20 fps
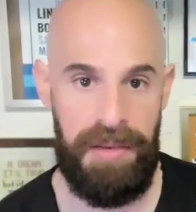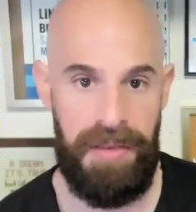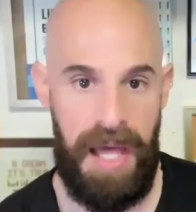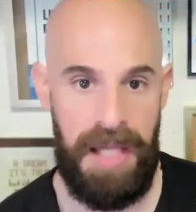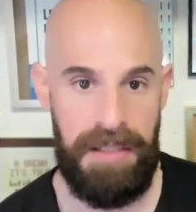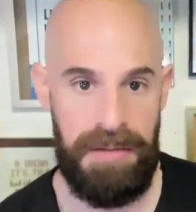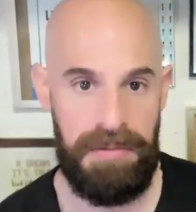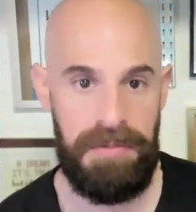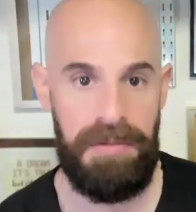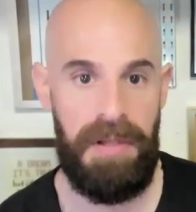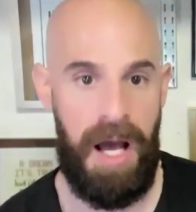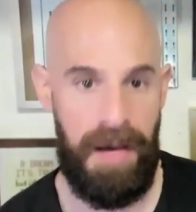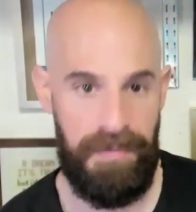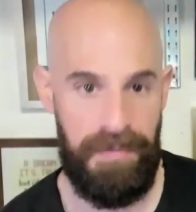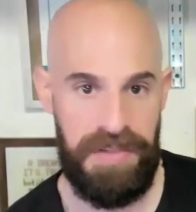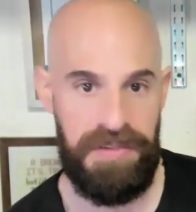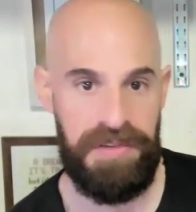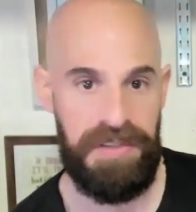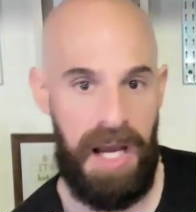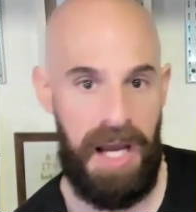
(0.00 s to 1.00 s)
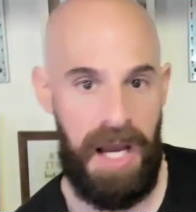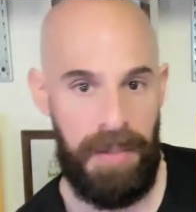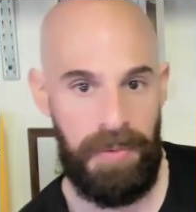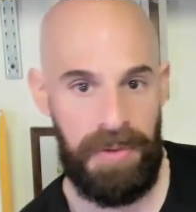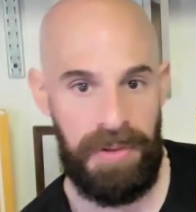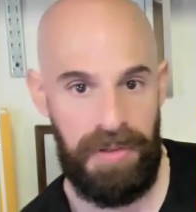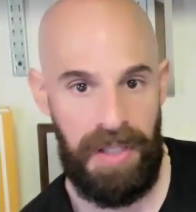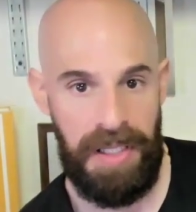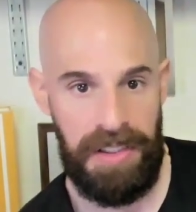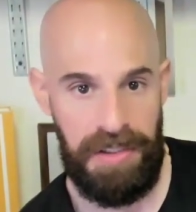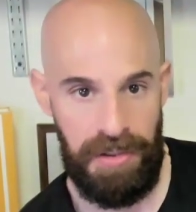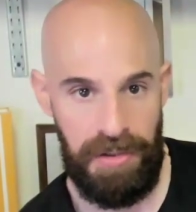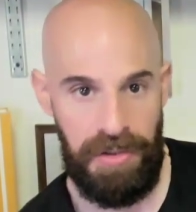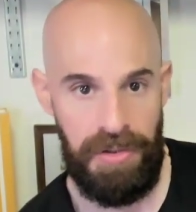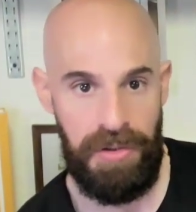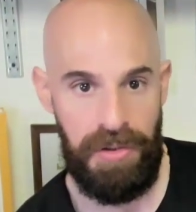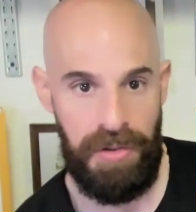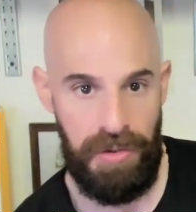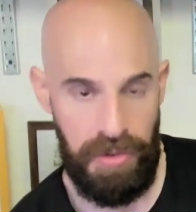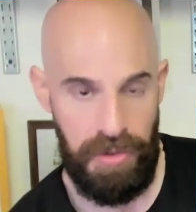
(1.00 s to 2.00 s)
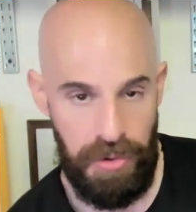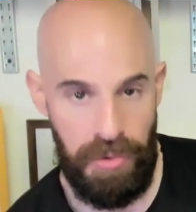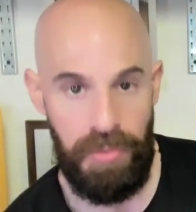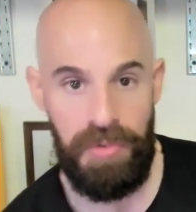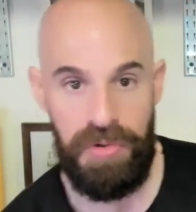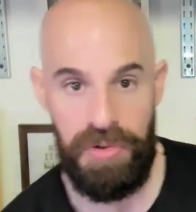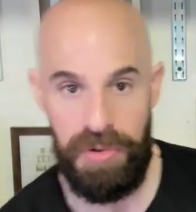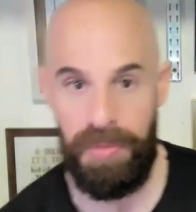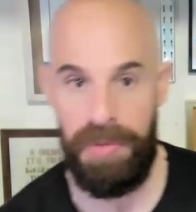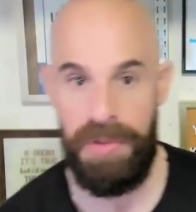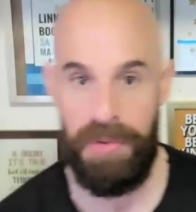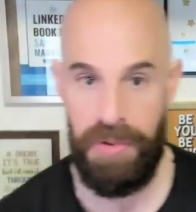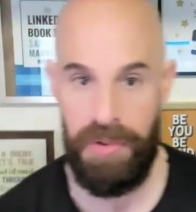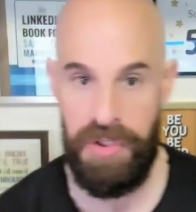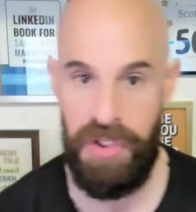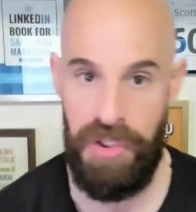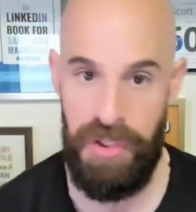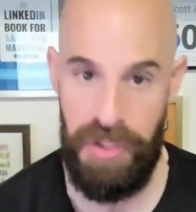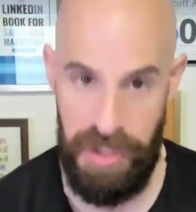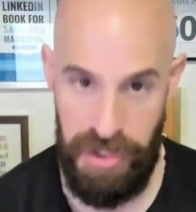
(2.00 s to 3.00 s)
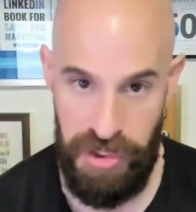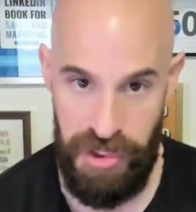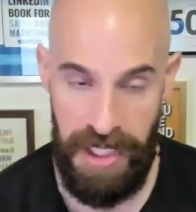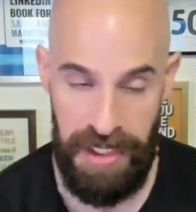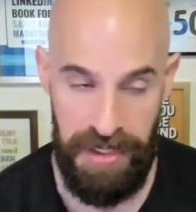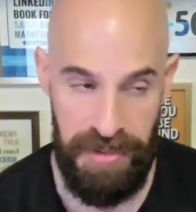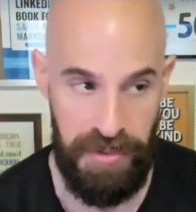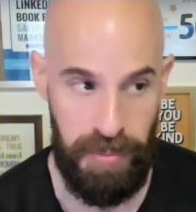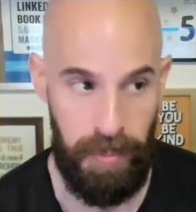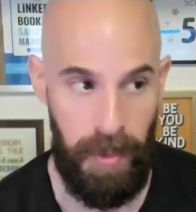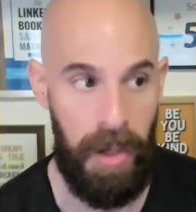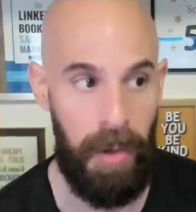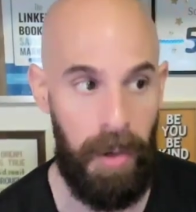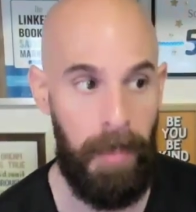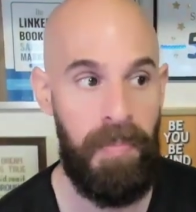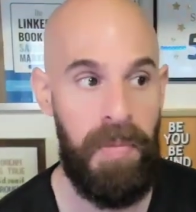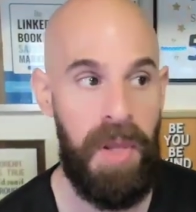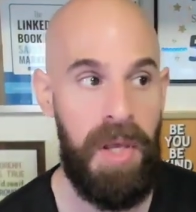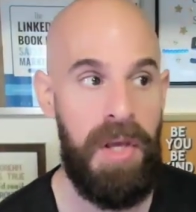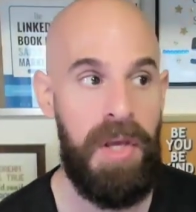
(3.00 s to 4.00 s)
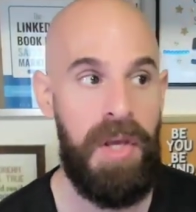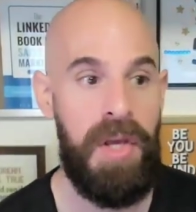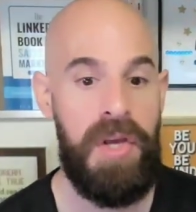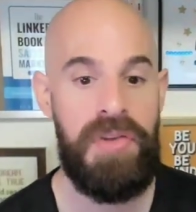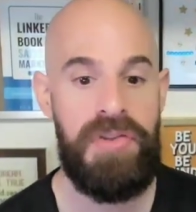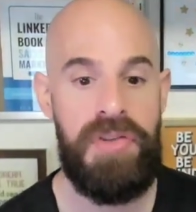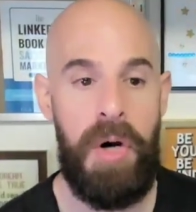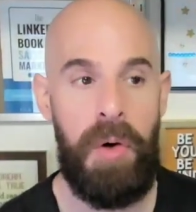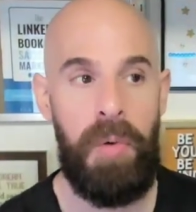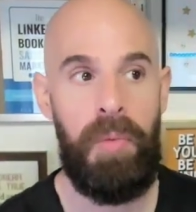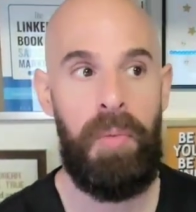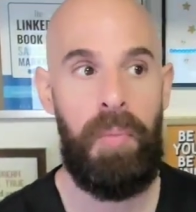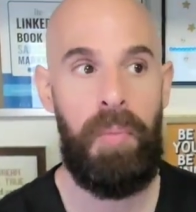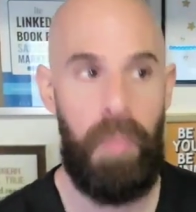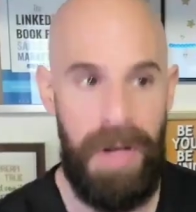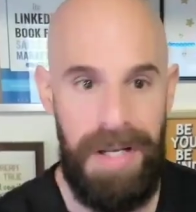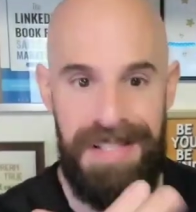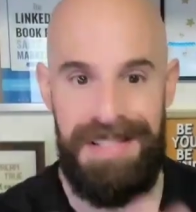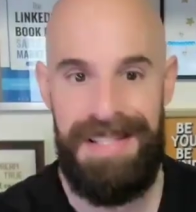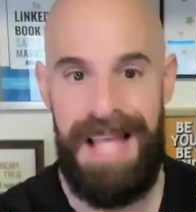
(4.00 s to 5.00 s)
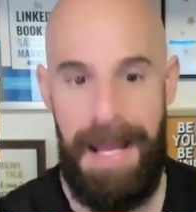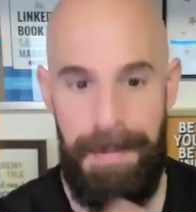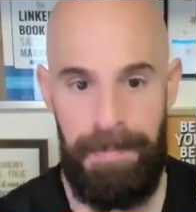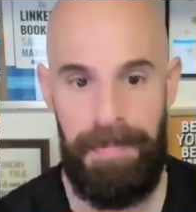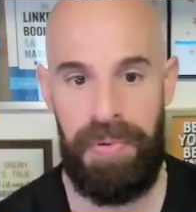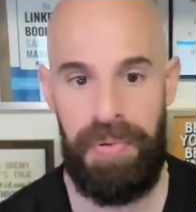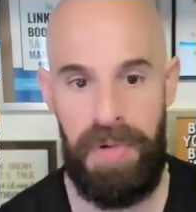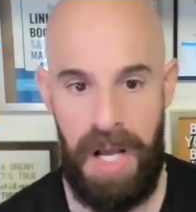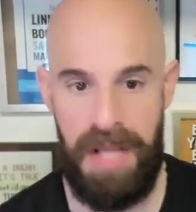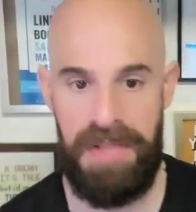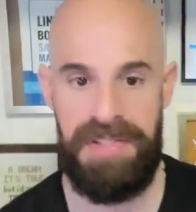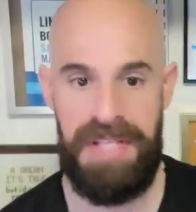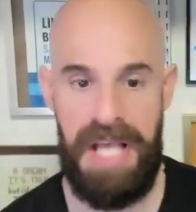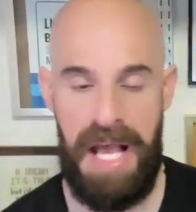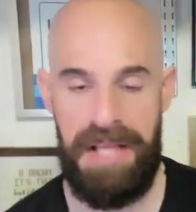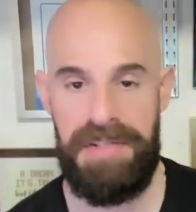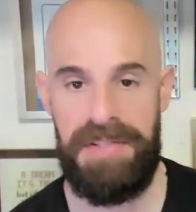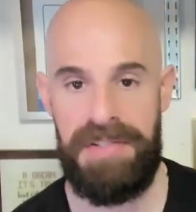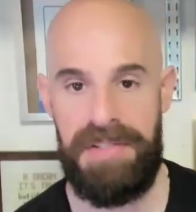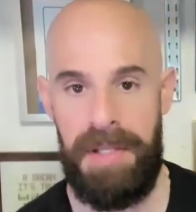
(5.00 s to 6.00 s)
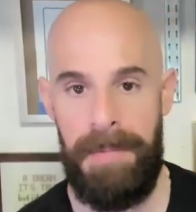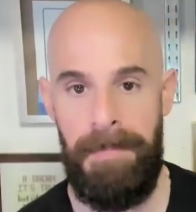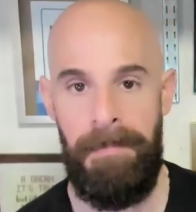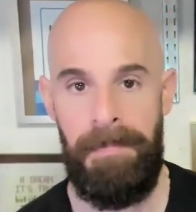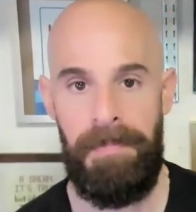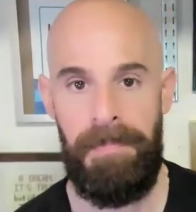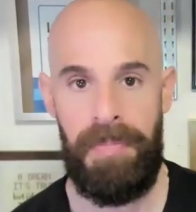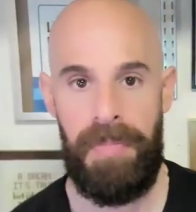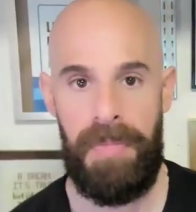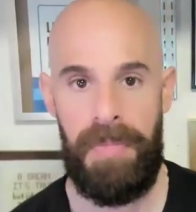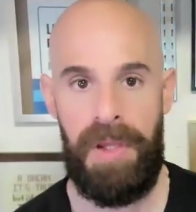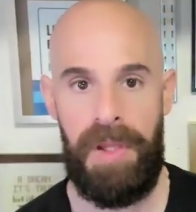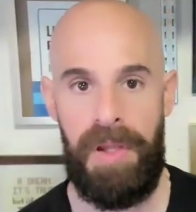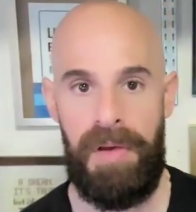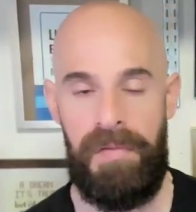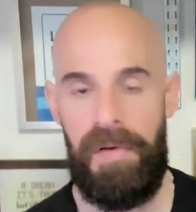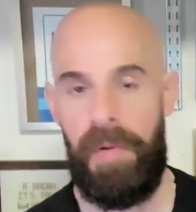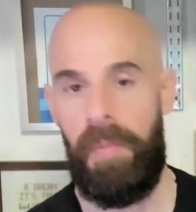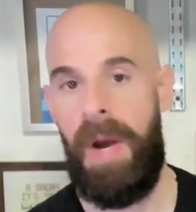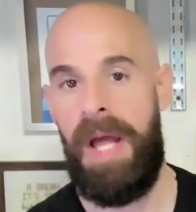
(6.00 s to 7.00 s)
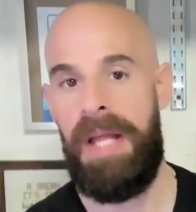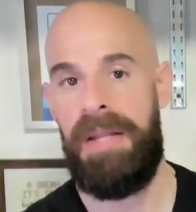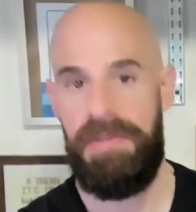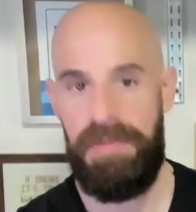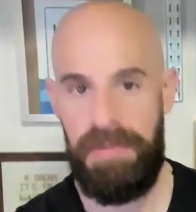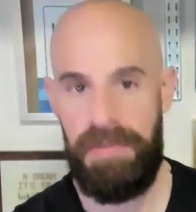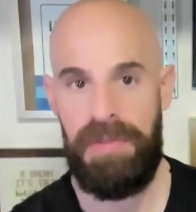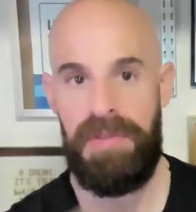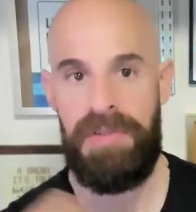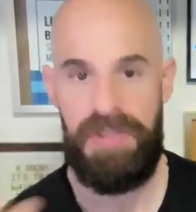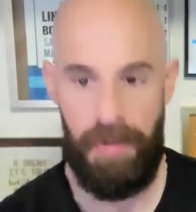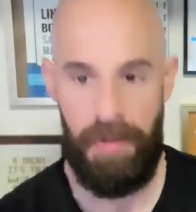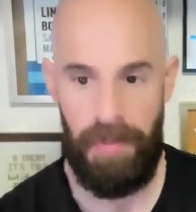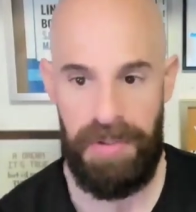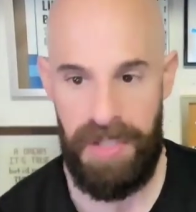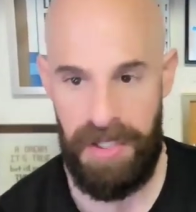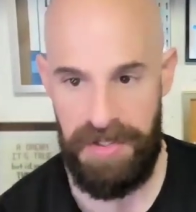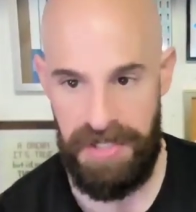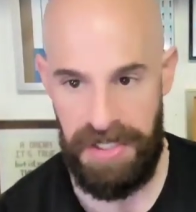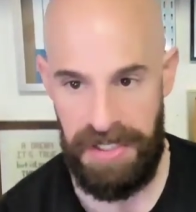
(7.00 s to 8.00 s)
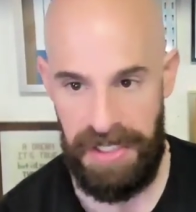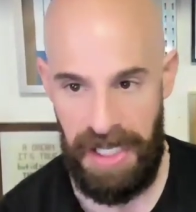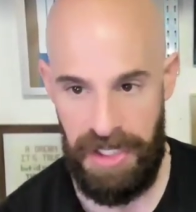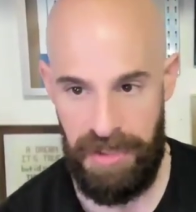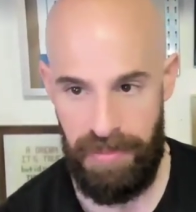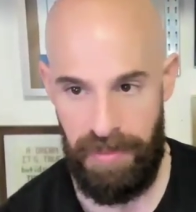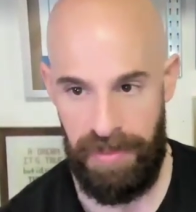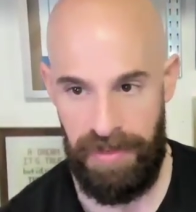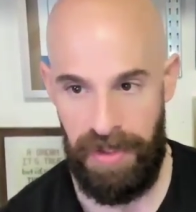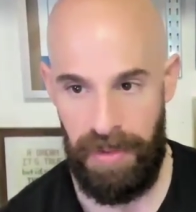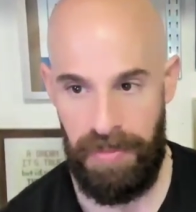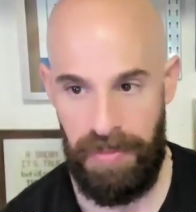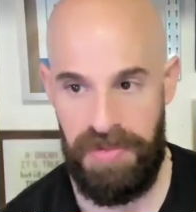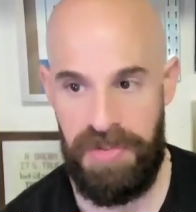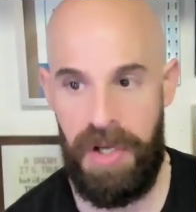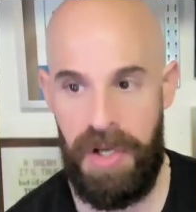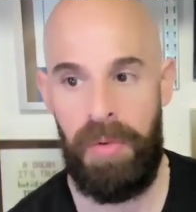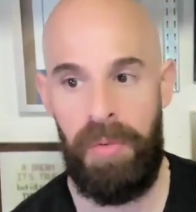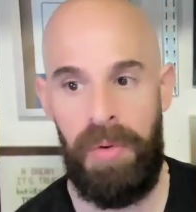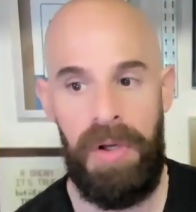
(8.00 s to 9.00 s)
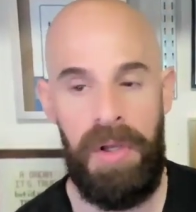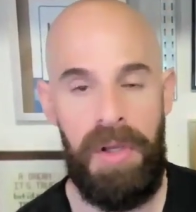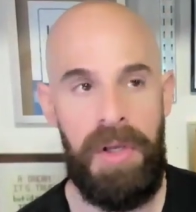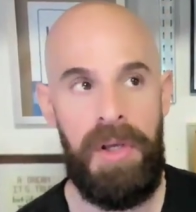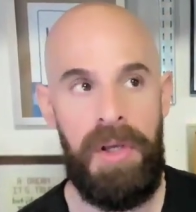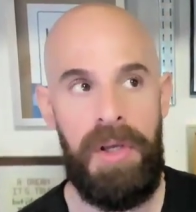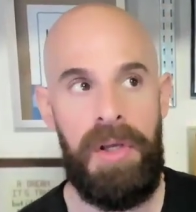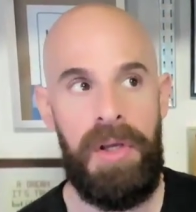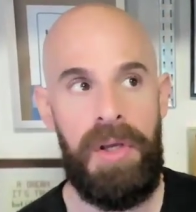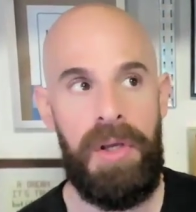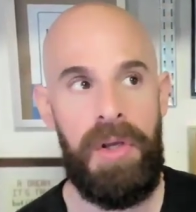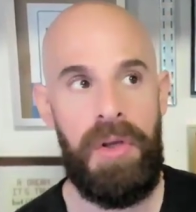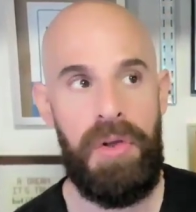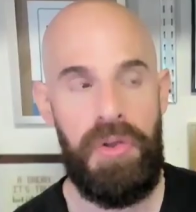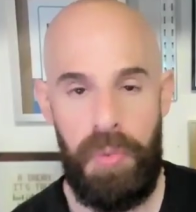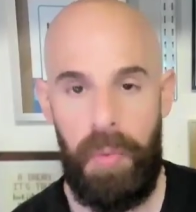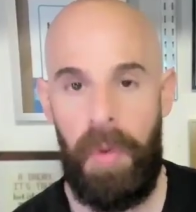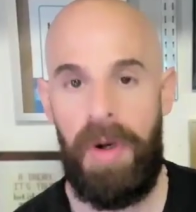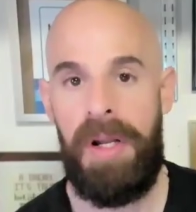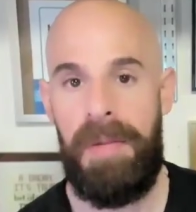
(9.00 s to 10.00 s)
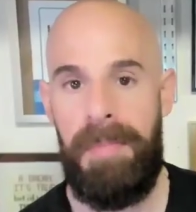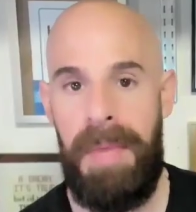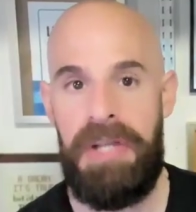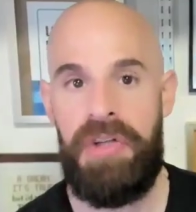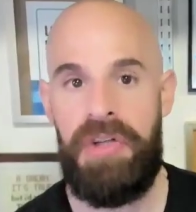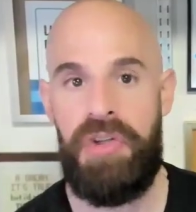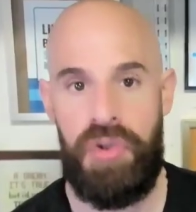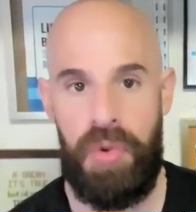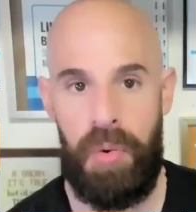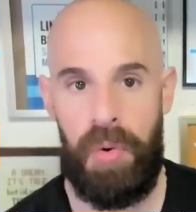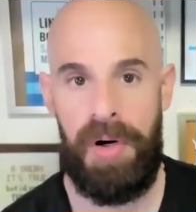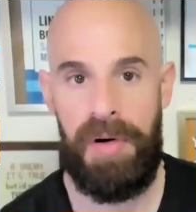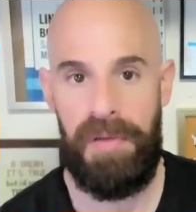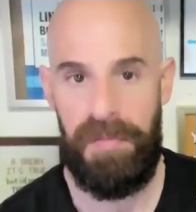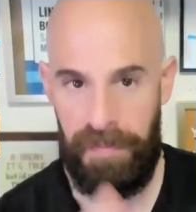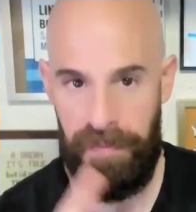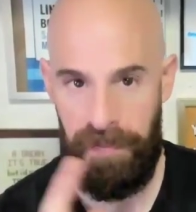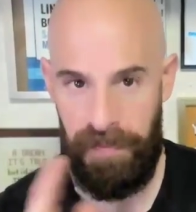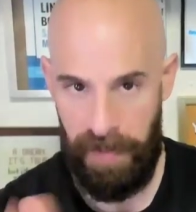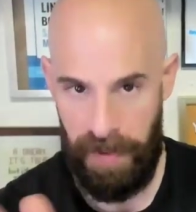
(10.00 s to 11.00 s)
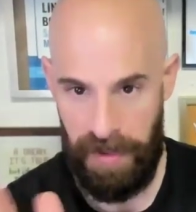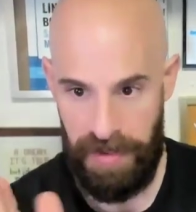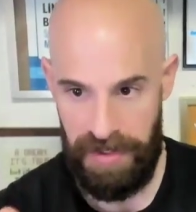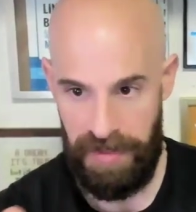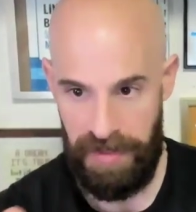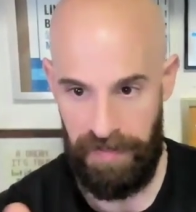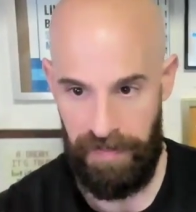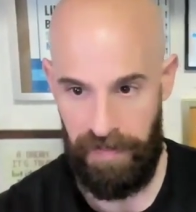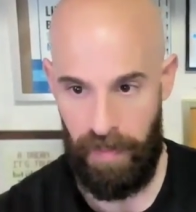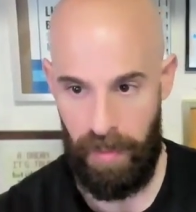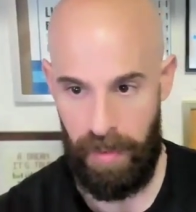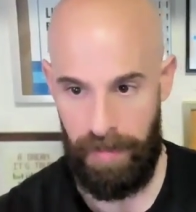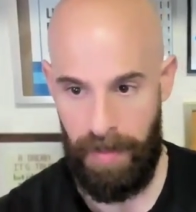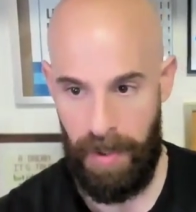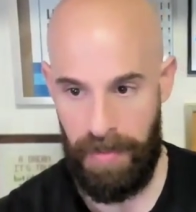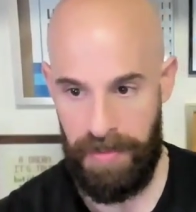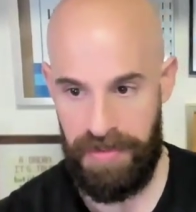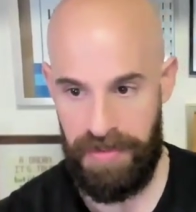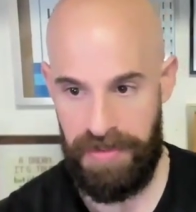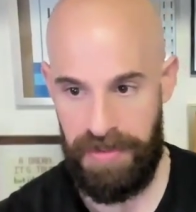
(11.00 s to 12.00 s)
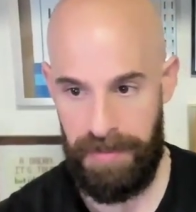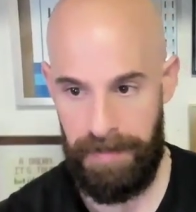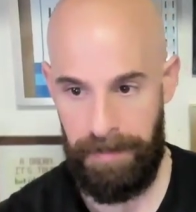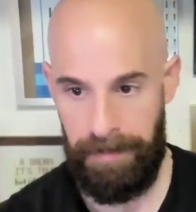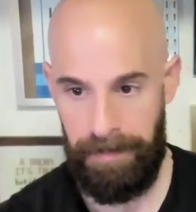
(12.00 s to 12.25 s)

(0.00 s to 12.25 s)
that obviously I would like you to initiate as well. So what is that process for when someone does engage with you? So you want to make sure, first and foremost,